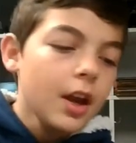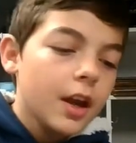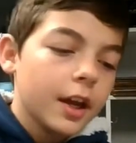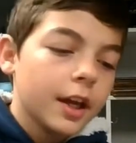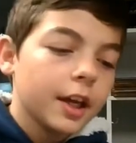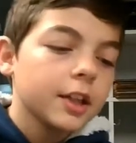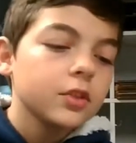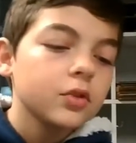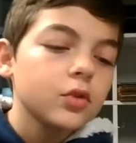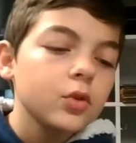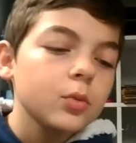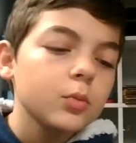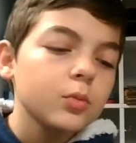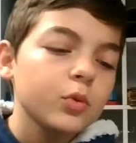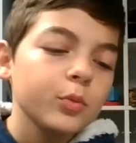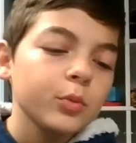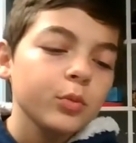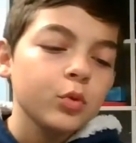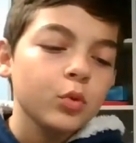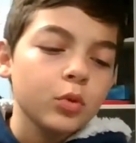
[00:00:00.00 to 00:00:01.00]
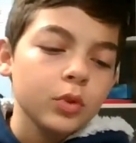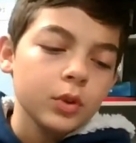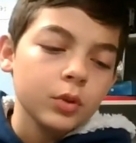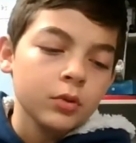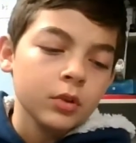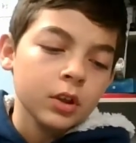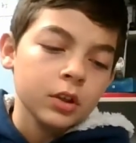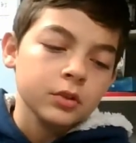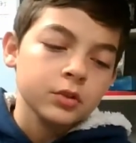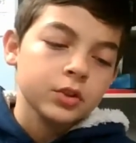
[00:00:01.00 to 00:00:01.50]
Andrew in Room
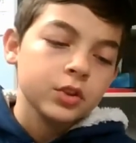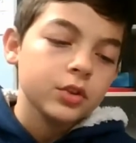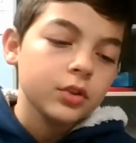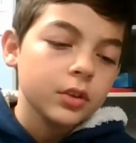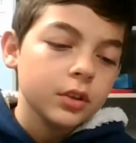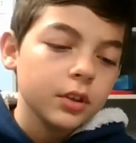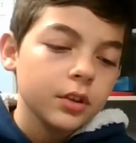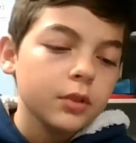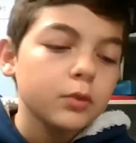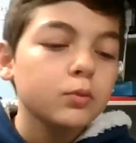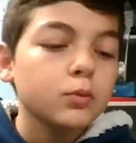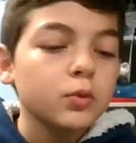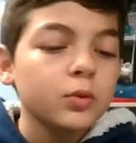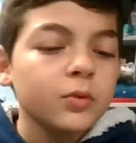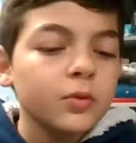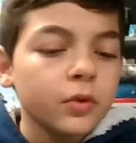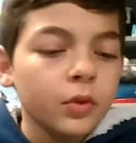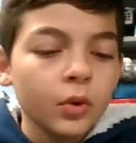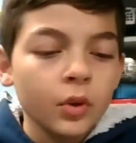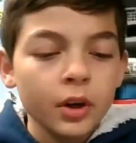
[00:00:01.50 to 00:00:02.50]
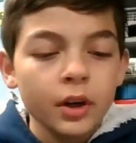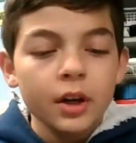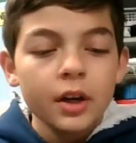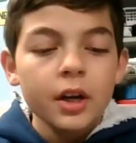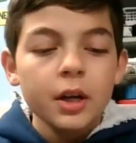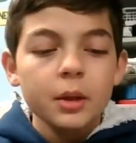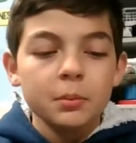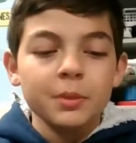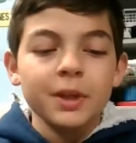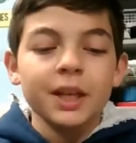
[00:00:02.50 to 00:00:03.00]
21, Julian in Room 4,
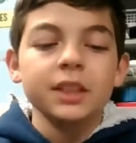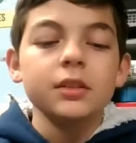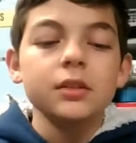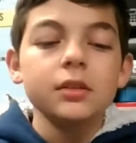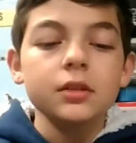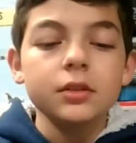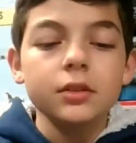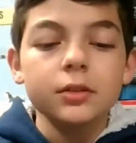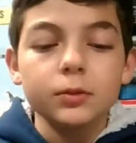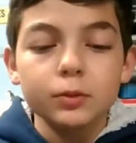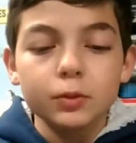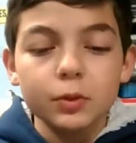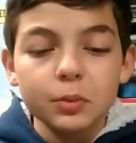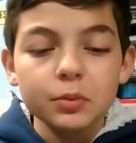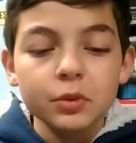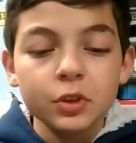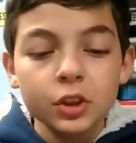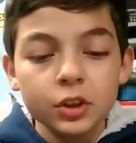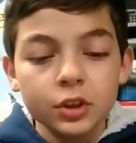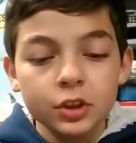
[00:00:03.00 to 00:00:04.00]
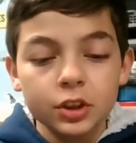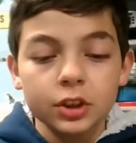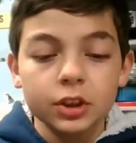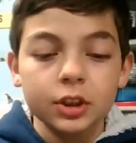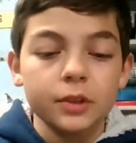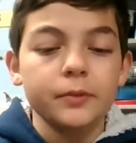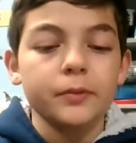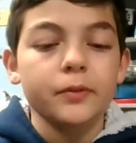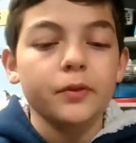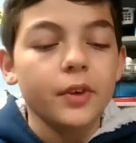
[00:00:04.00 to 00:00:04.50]
Madeline in Room 13,
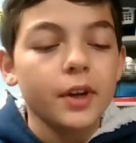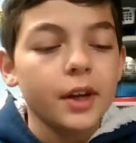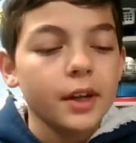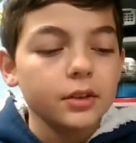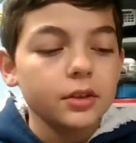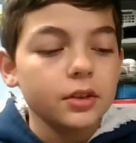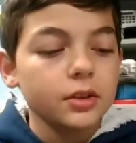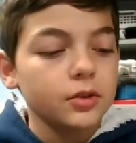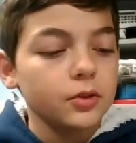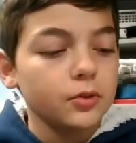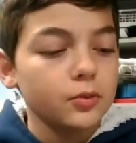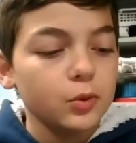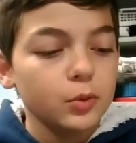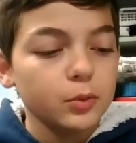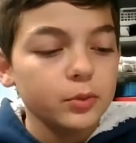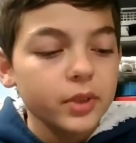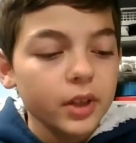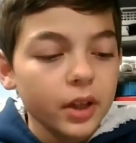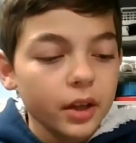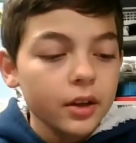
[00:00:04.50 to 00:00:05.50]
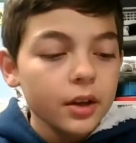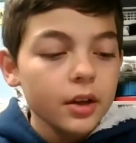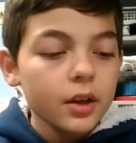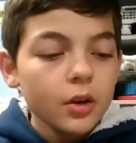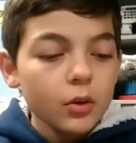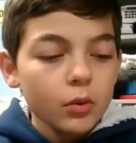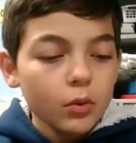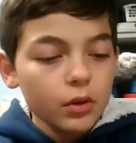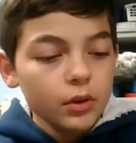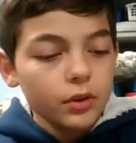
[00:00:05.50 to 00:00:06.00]
and Francis in Room 10
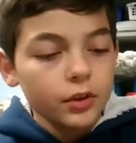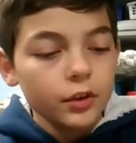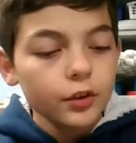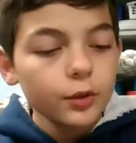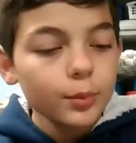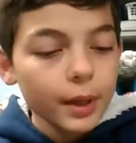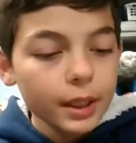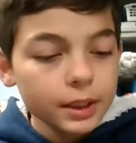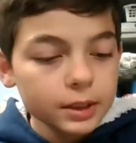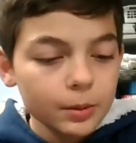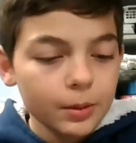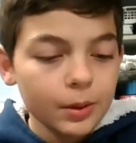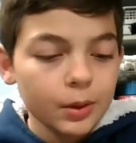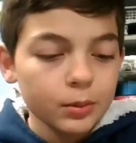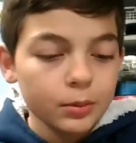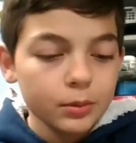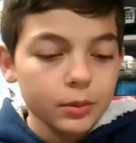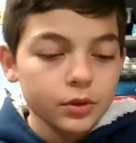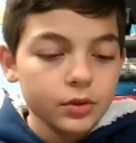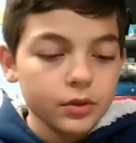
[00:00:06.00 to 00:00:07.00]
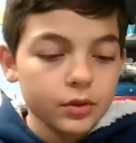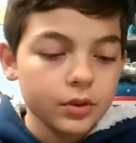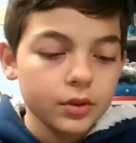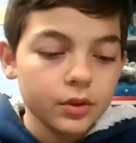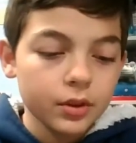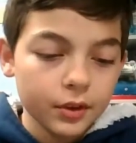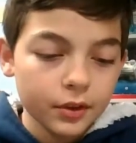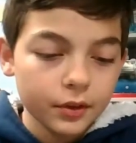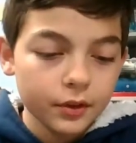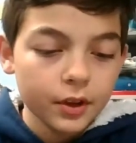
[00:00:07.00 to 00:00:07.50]
will nerf basketball with Mr.
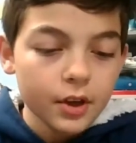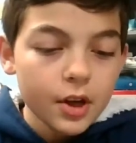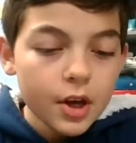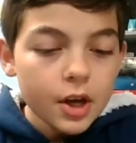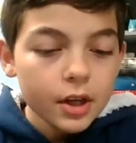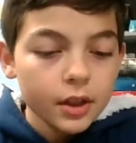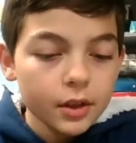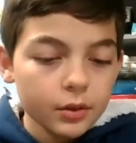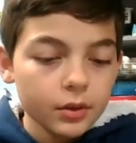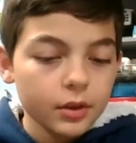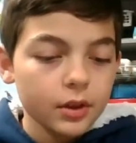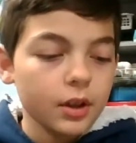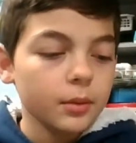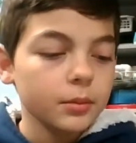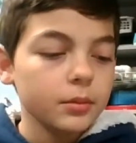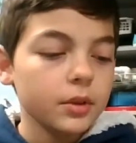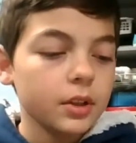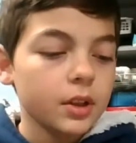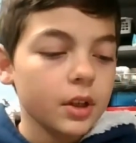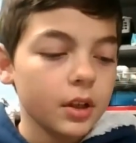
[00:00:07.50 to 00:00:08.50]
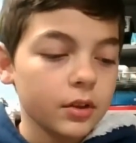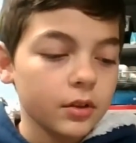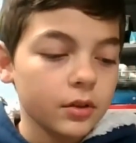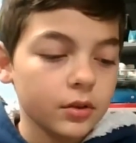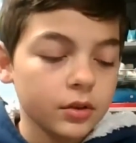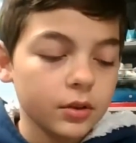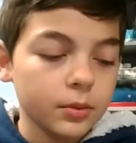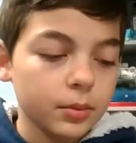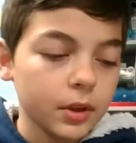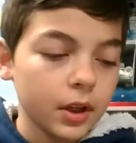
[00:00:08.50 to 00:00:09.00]
Durfee. He will come to get you
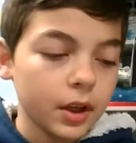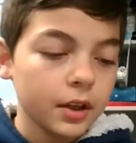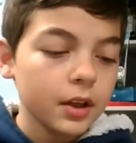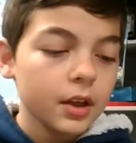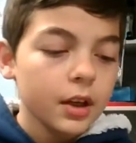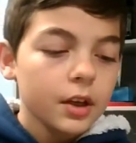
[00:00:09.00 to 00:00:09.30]
to play.